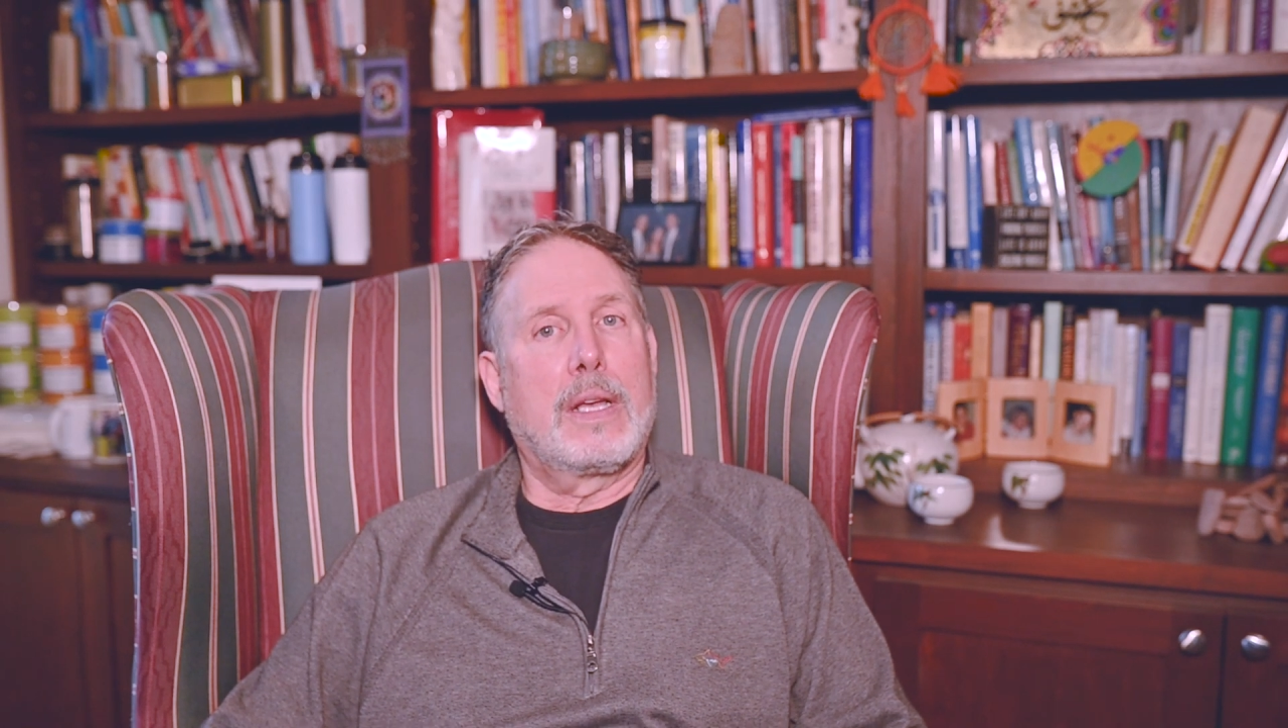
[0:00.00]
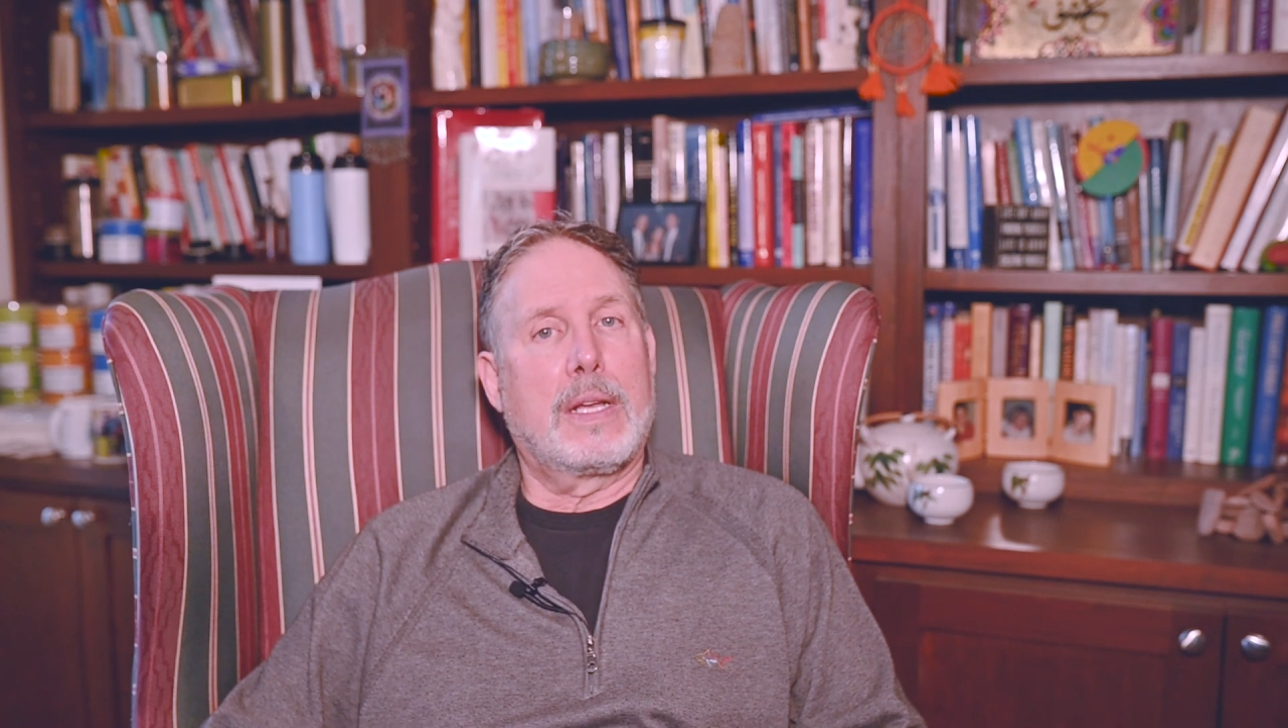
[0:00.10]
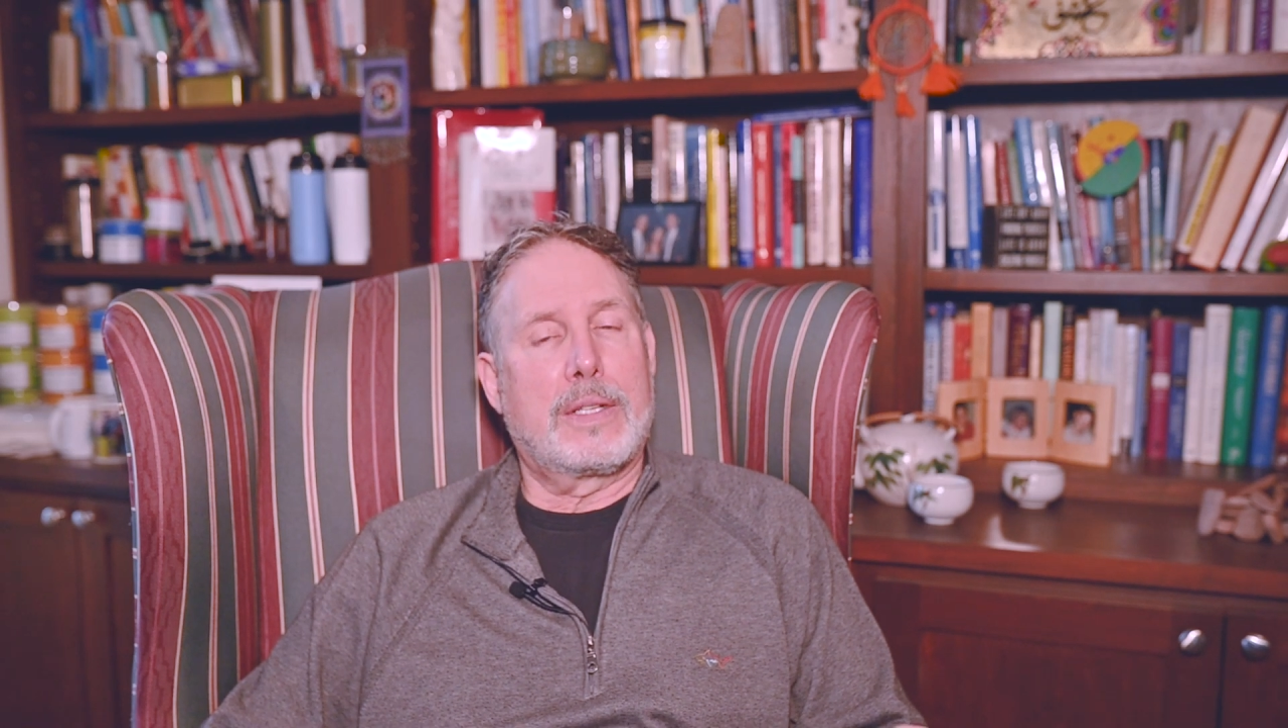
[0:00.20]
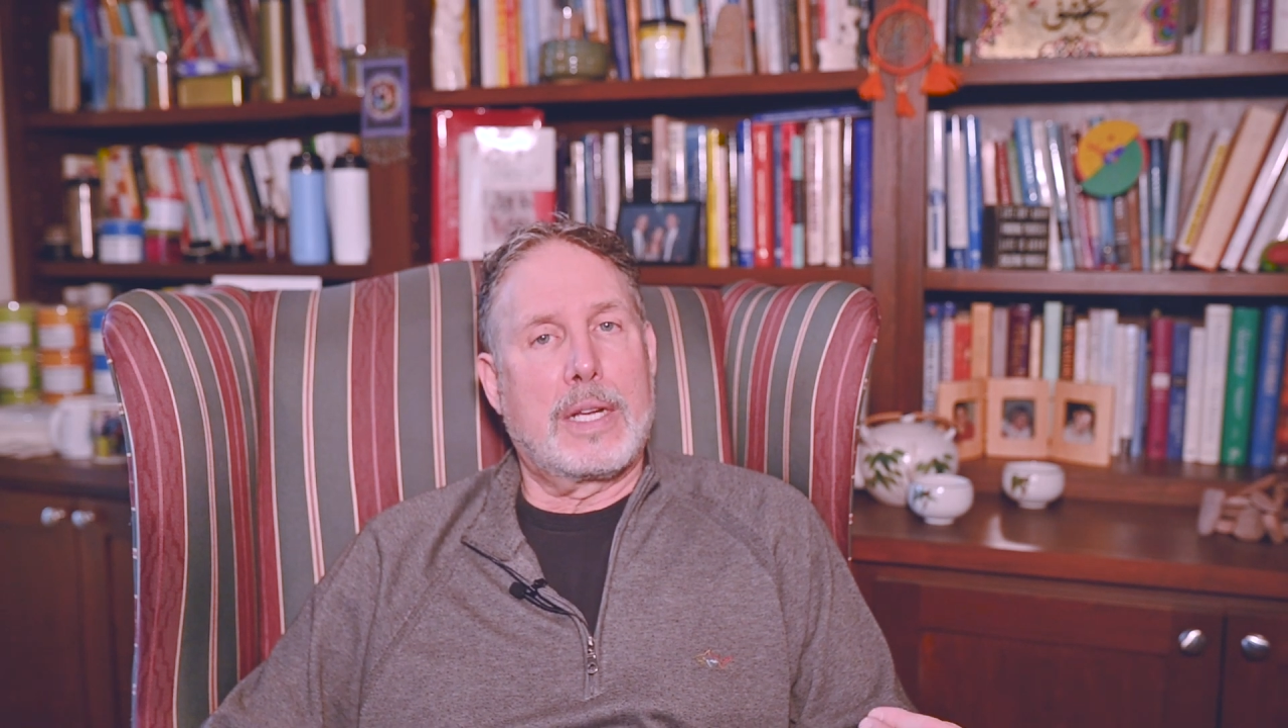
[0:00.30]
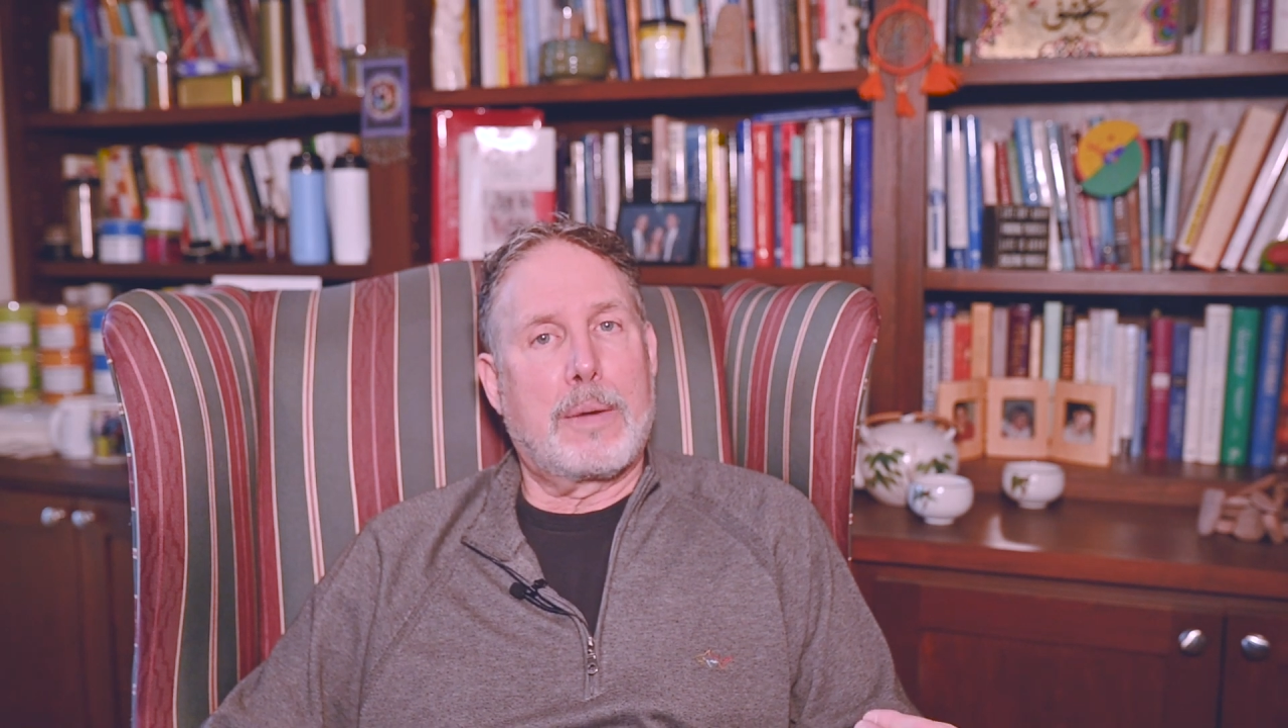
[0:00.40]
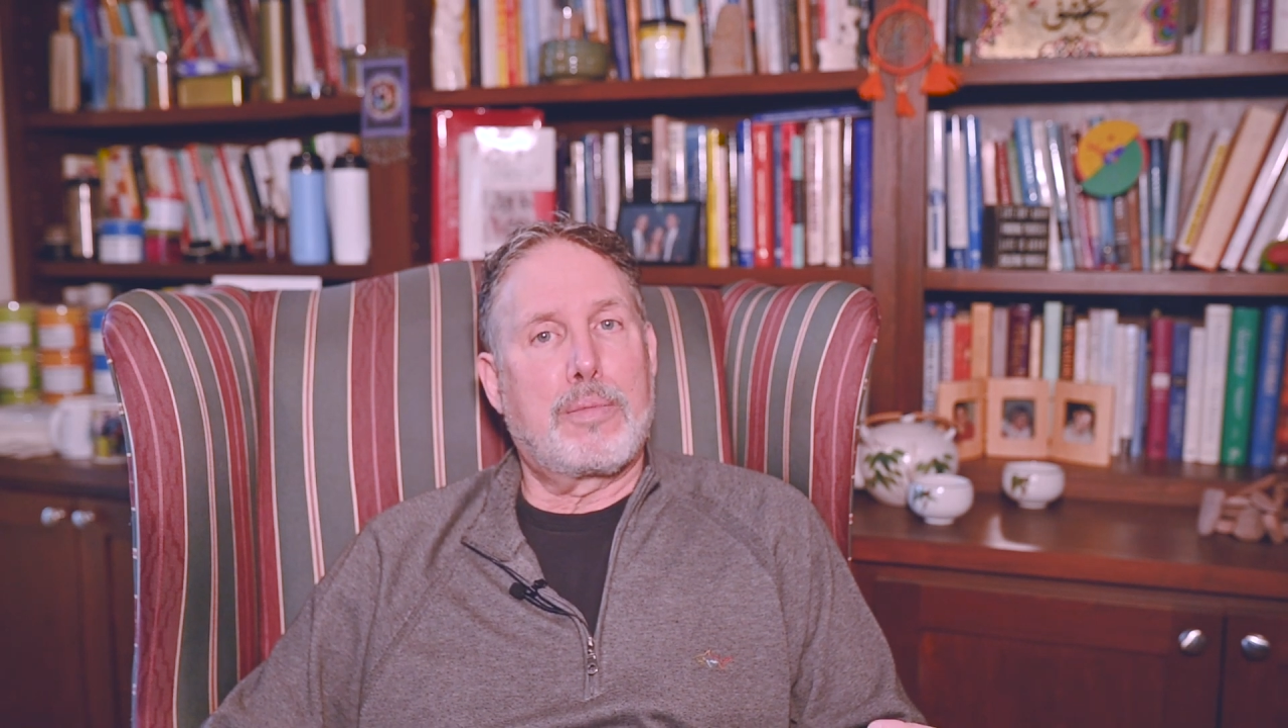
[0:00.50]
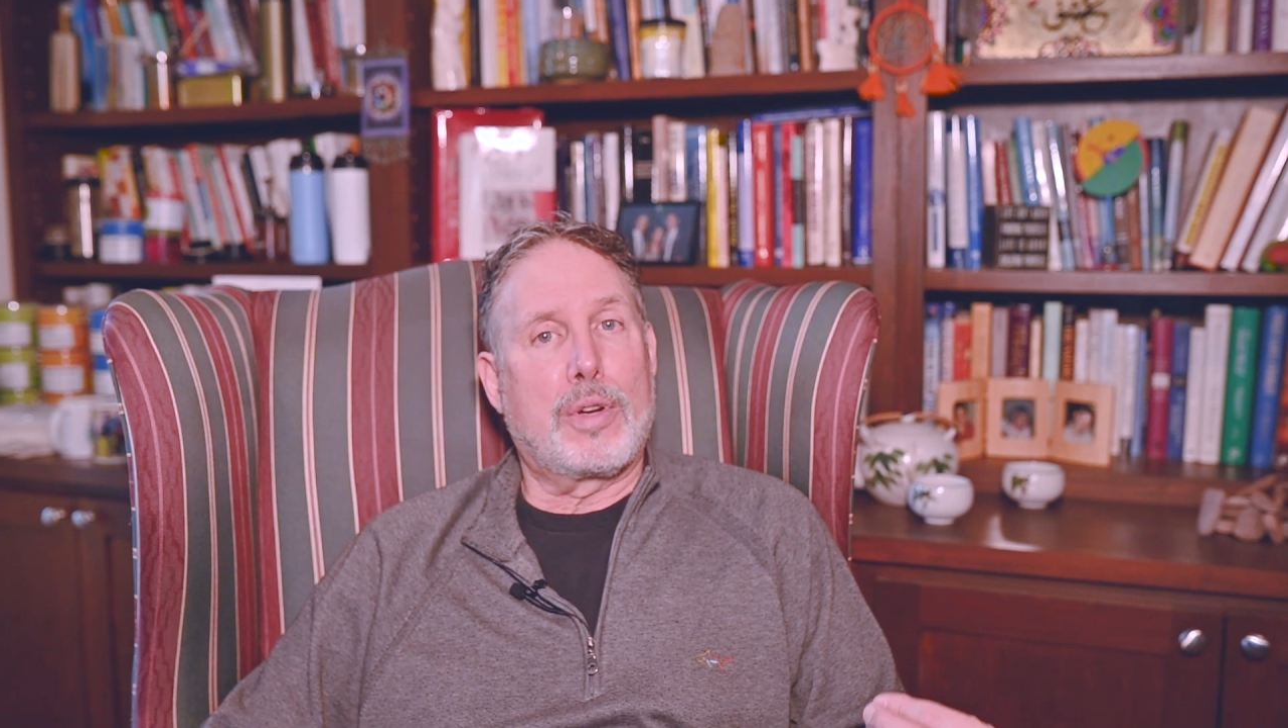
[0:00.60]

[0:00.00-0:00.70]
it's not